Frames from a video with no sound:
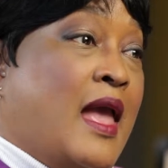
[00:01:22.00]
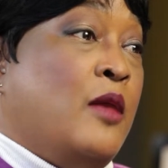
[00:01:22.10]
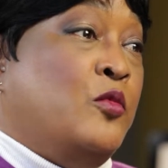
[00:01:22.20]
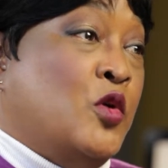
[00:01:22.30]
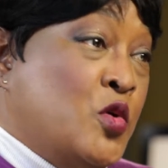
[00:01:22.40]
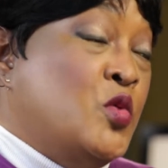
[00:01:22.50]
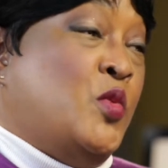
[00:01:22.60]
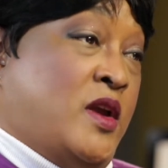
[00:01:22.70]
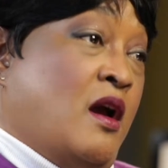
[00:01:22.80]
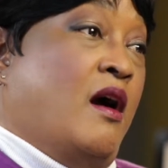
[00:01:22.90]
and who
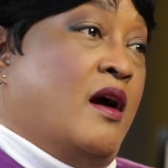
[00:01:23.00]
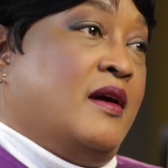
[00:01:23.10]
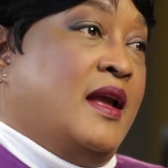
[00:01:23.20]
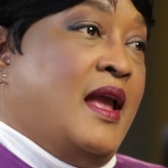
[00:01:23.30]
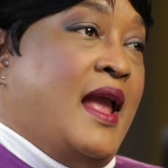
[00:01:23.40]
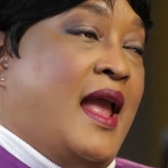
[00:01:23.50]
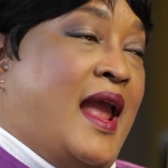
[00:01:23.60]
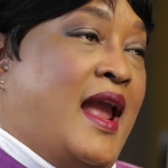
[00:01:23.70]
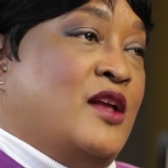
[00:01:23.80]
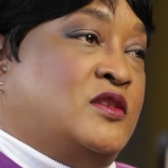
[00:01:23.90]
we are.
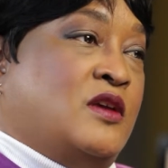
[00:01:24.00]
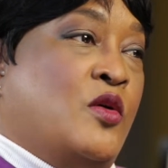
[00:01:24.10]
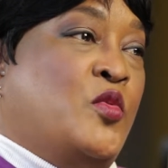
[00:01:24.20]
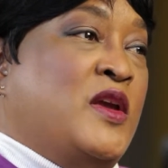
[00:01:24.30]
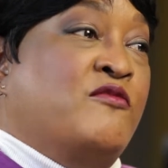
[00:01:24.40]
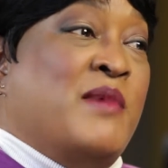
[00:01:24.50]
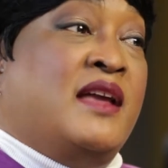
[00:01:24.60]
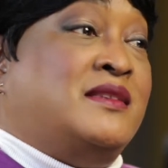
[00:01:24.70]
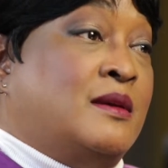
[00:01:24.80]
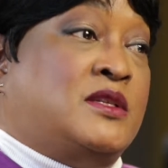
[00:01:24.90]
And so we've
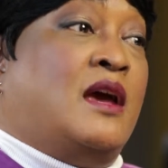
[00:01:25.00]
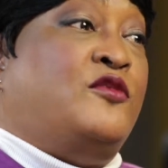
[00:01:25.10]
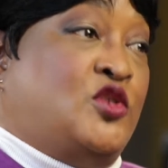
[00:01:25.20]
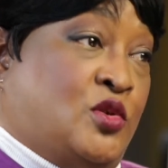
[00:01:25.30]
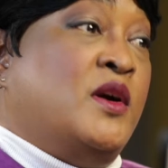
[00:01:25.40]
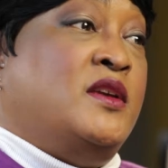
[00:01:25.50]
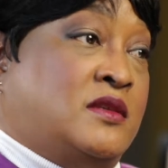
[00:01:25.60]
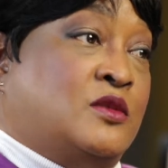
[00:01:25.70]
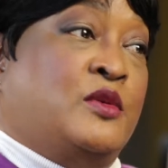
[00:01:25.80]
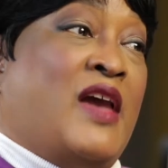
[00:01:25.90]
made some tough
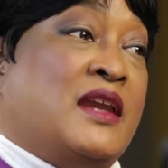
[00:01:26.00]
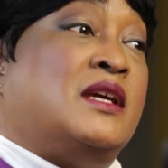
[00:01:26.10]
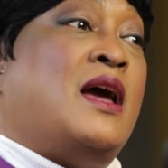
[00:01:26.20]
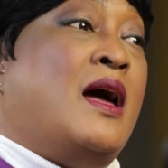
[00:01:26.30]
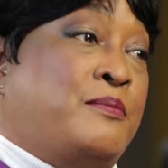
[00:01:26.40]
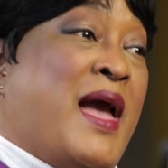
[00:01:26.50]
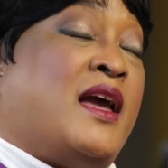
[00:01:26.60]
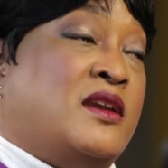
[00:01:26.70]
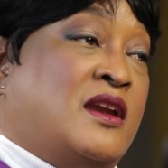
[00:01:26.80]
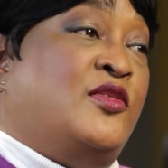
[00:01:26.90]
choices. We've had to cut
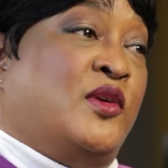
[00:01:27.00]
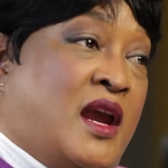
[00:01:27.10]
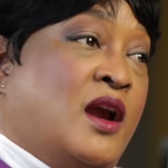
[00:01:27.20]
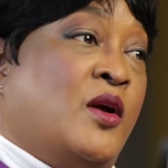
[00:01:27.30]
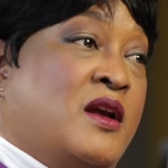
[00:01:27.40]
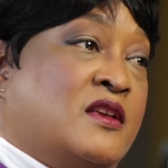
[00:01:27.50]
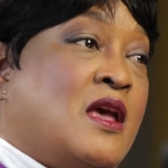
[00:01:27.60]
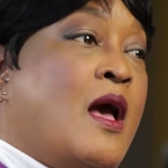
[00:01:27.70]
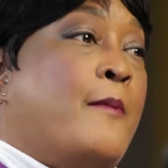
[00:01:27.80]
back in other areas,